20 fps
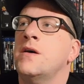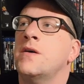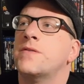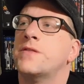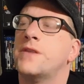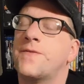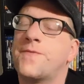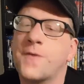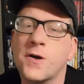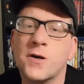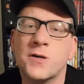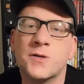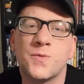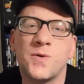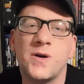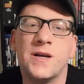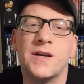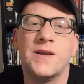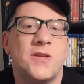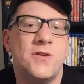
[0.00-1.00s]
The first
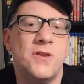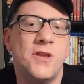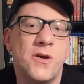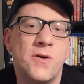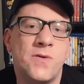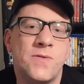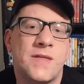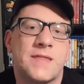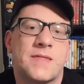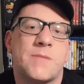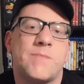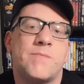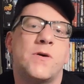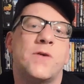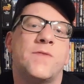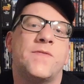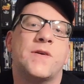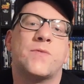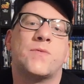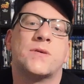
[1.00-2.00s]
one, you knew that the
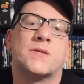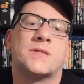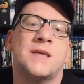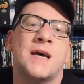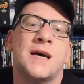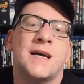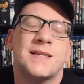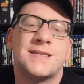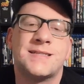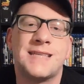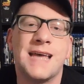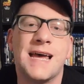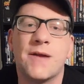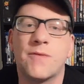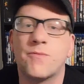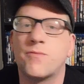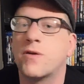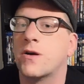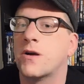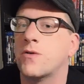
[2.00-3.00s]
movie was
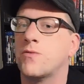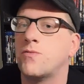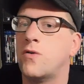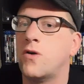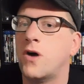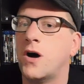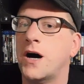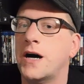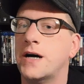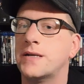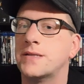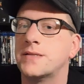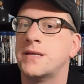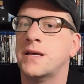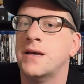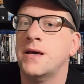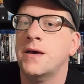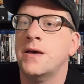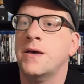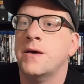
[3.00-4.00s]
set where it
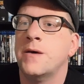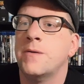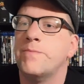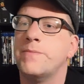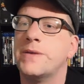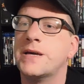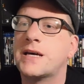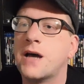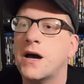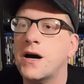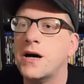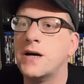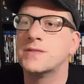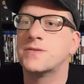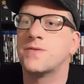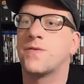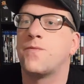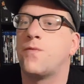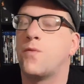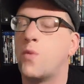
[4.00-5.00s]
was
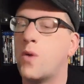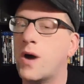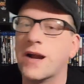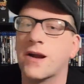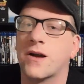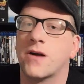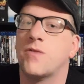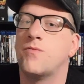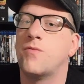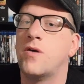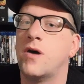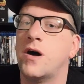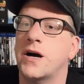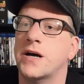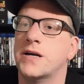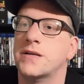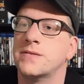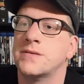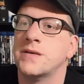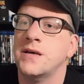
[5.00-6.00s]
because of where it
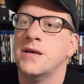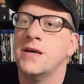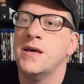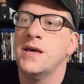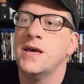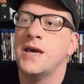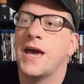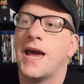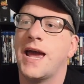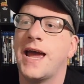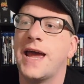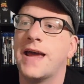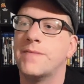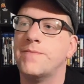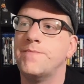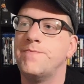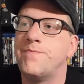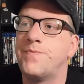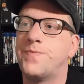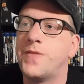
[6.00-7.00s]
was.
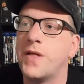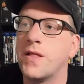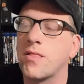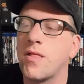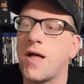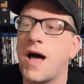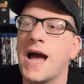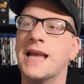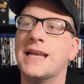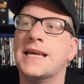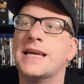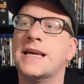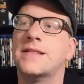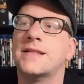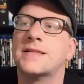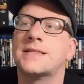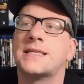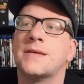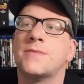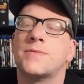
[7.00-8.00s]
And the lighting and
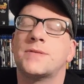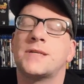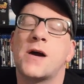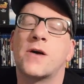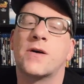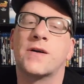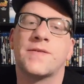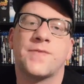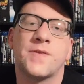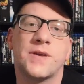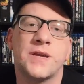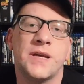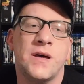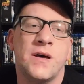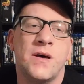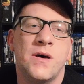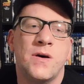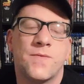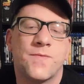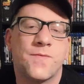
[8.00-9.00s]
the cinematography
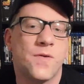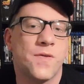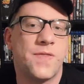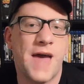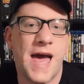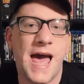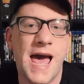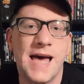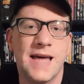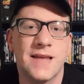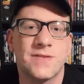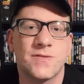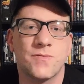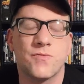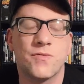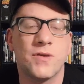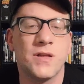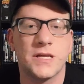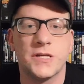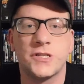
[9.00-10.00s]
for that
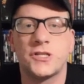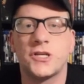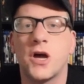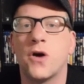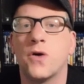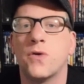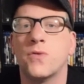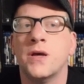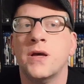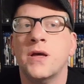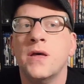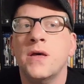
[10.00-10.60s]
really showed.